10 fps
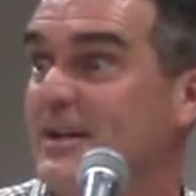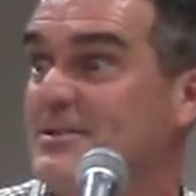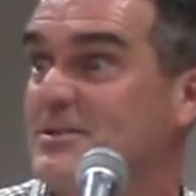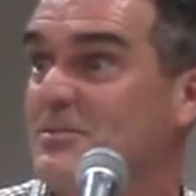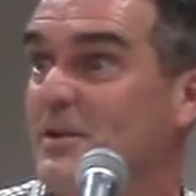
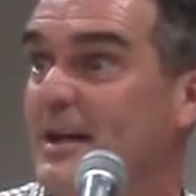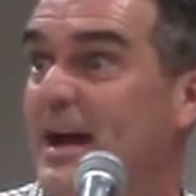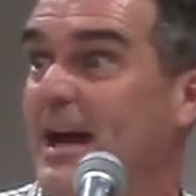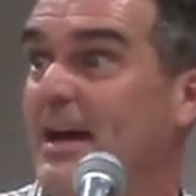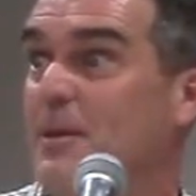faces when they
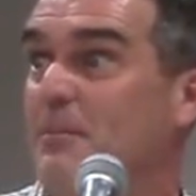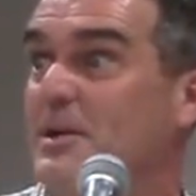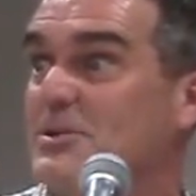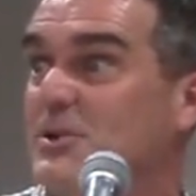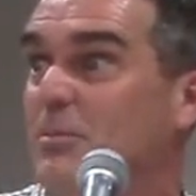had
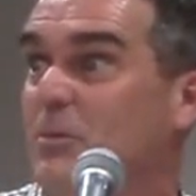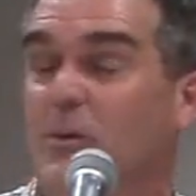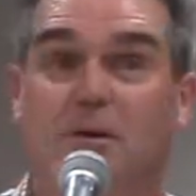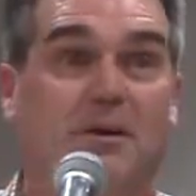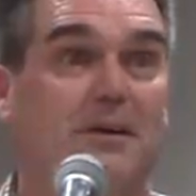
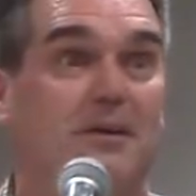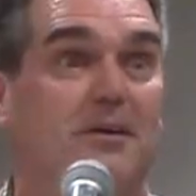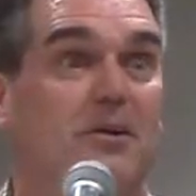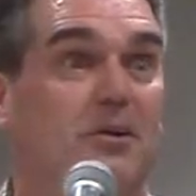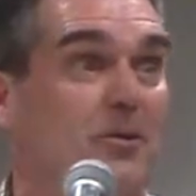Episcopal
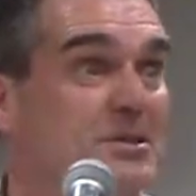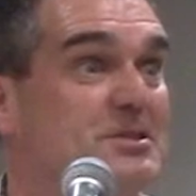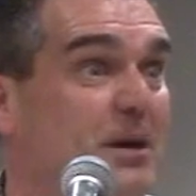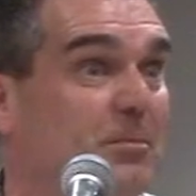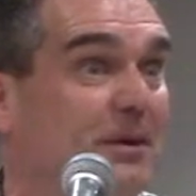Lord's
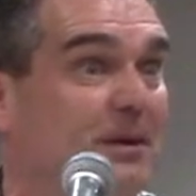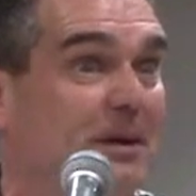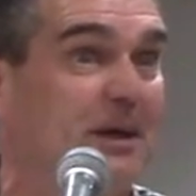Supper.